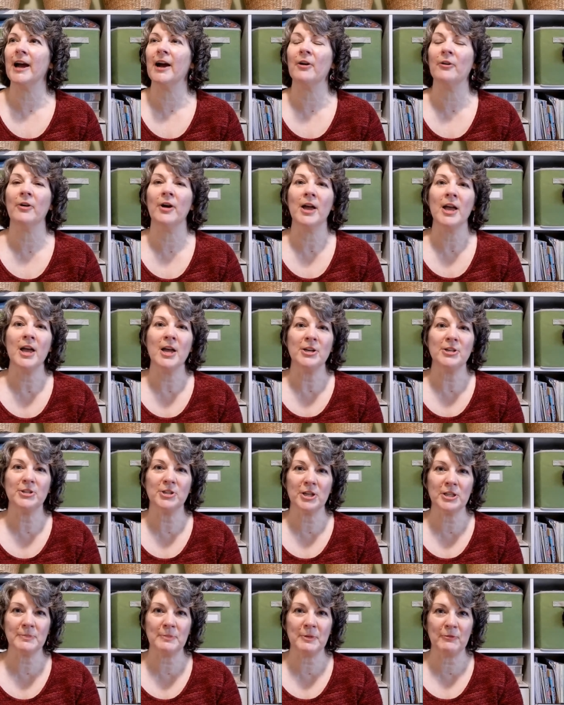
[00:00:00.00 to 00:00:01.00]
Now,
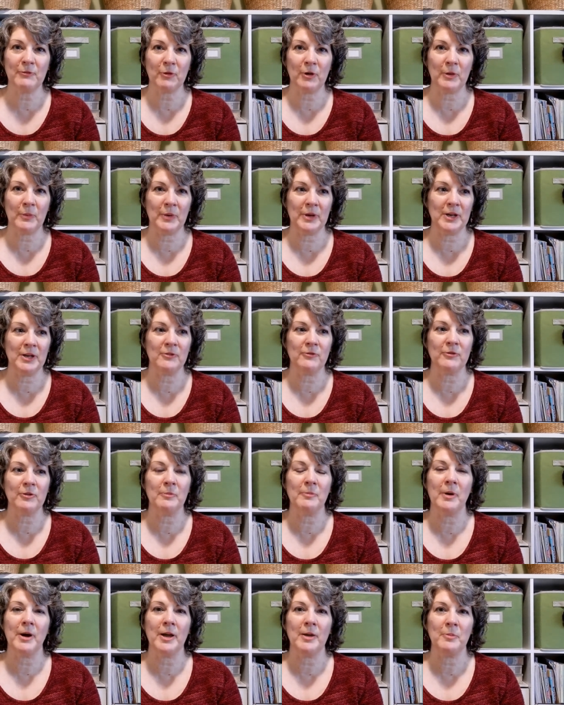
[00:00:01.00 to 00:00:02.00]
just before I went in
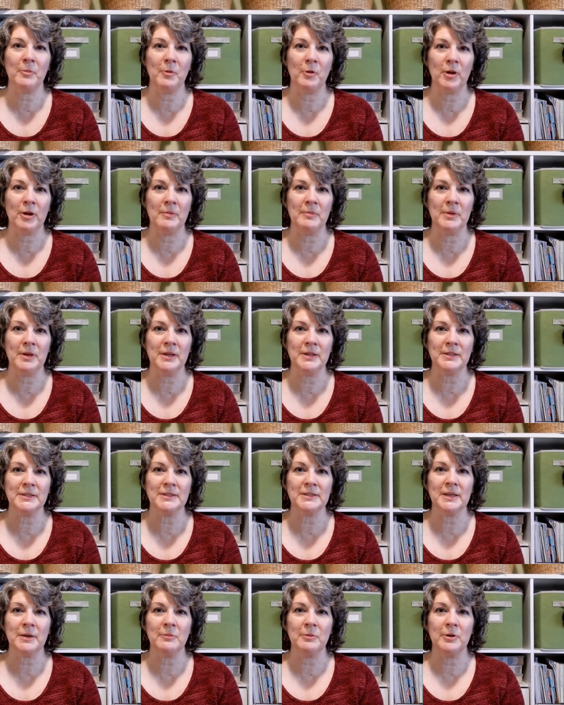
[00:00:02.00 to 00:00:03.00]
for my appointment,
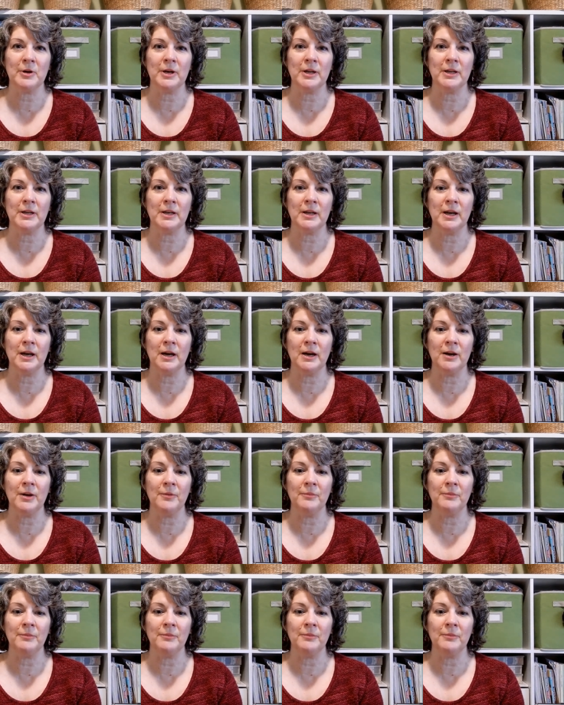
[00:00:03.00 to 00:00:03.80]
someone,